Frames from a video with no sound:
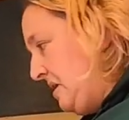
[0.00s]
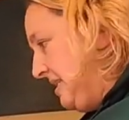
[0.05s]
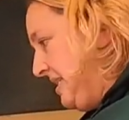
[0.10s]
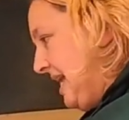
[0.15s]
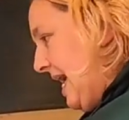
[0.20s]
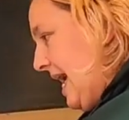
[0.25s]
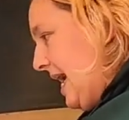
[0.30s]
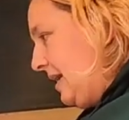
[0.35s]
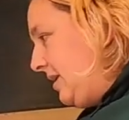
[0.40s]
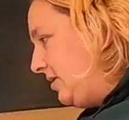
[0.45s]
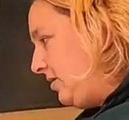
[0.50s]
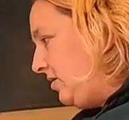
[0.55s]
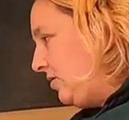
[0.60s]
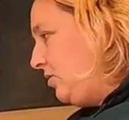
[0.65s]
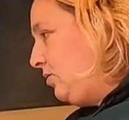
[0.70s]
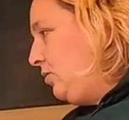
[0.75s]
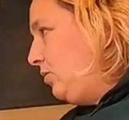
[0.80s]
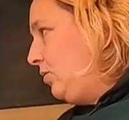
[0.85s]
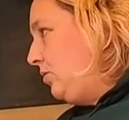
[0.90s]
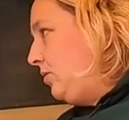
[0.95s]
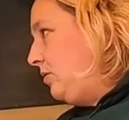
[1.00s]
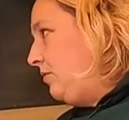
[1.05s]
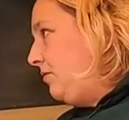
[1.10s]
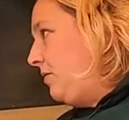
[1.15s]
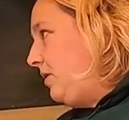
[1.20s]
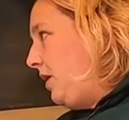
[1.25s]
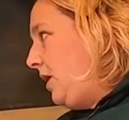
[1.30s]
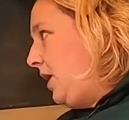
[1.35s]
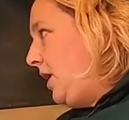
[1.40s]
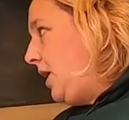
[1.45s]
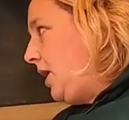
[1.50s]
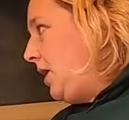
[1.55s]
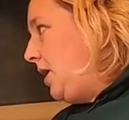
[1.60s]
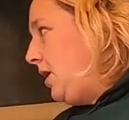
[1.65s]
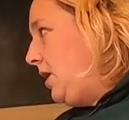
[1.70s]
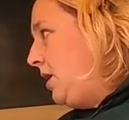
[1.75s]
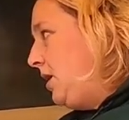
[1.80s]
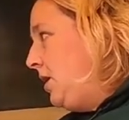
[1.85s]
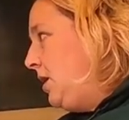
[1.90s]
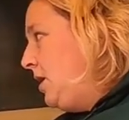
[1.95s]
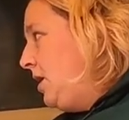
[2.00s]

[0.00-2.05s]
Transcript: Jokes. tanks to mm-hmm. fill in.